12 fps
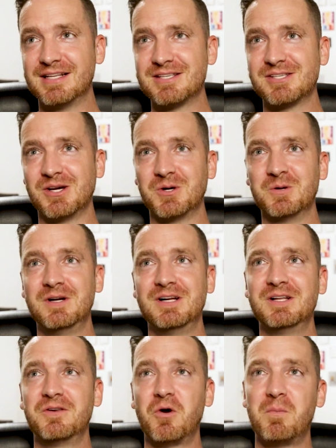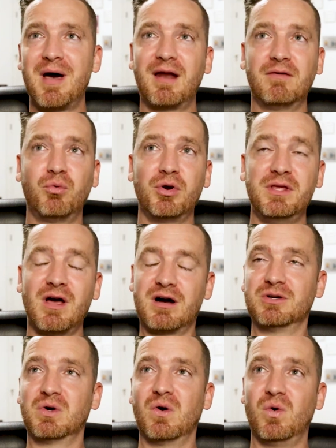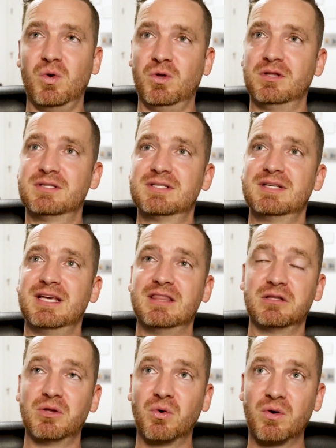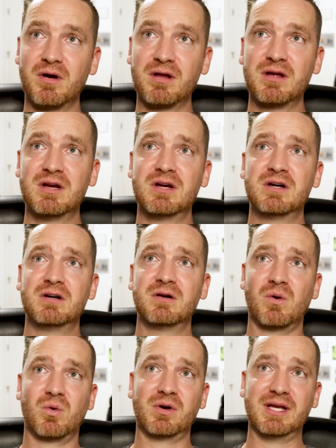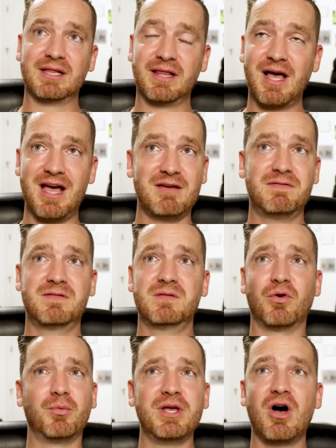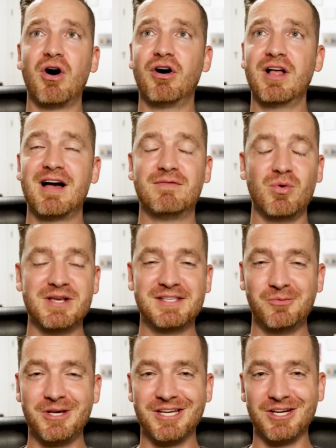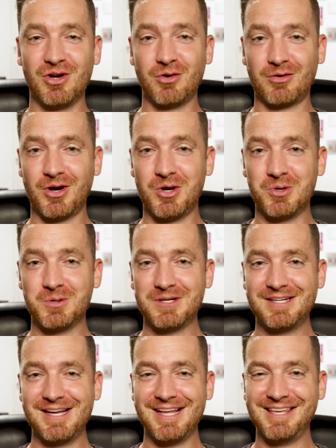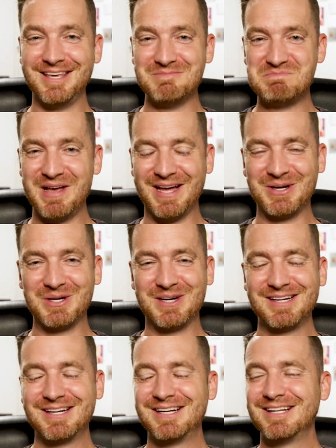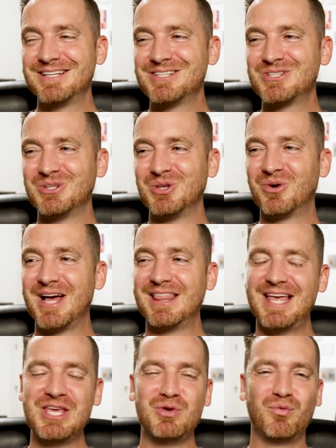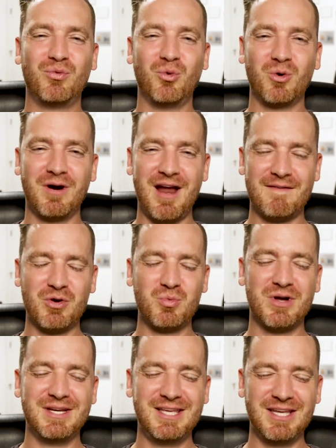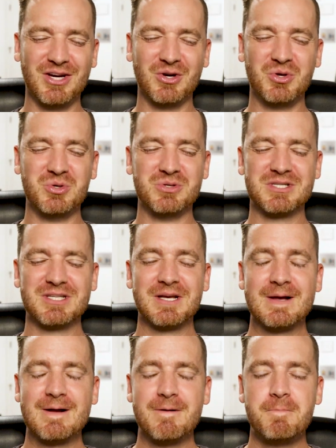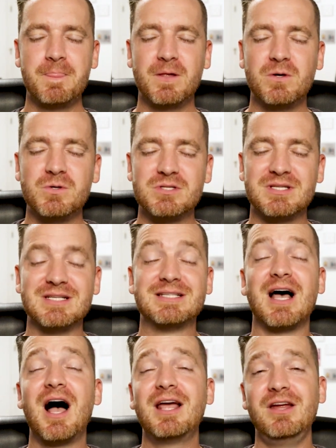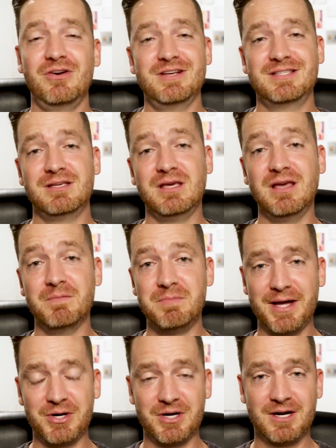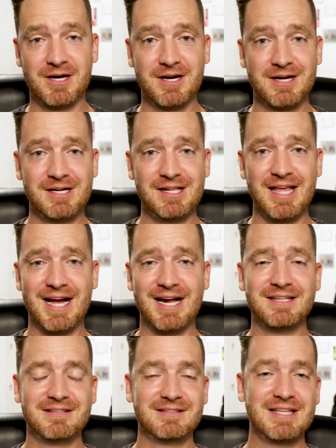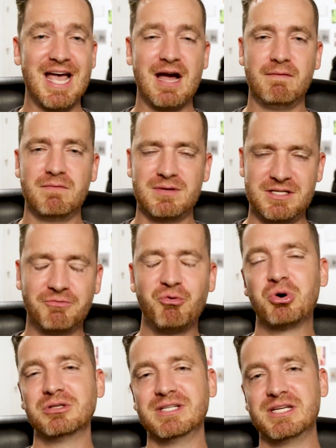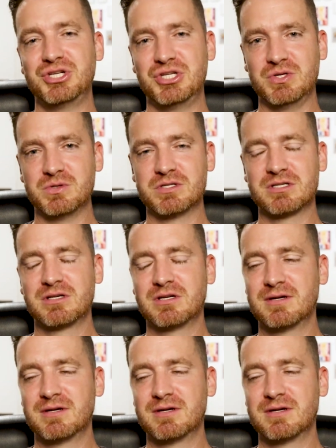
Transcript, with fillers: And so no matter if we're young or old in the Lord or in life, Lord, we all have ways that we can grow and get better. So Lord, I thank you for everyone here whose whose desire is to get better at at difficult issues.